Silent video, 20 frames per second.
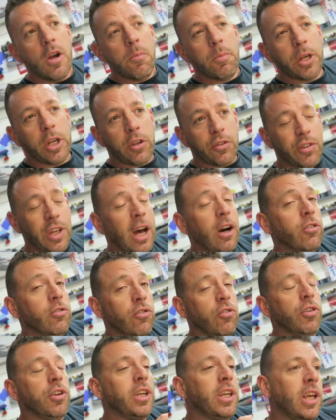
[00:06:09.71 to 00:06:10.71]
because
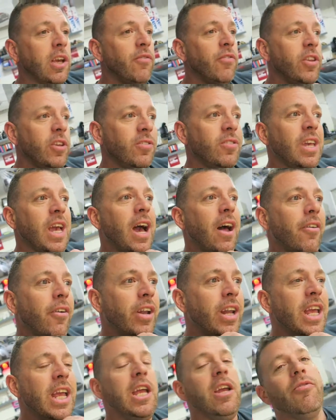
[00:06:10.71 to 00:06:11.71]
that's going to give this car
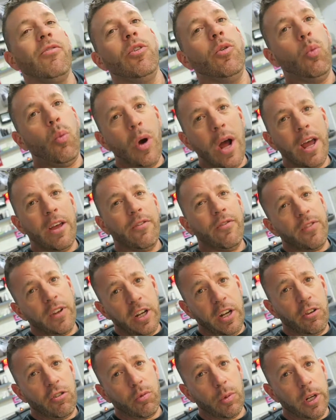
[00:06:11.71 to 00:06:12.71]
an even wetter
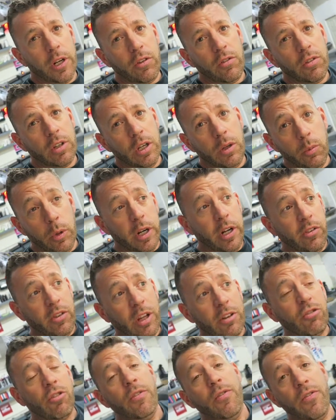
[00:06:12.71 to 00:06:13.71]
finish when it's
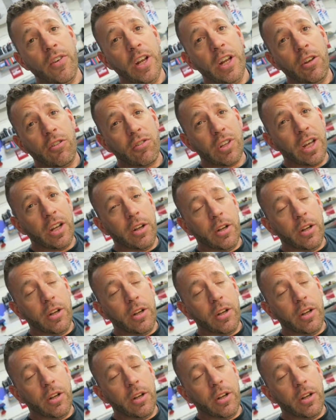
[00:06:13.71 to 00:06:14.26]
actually finished.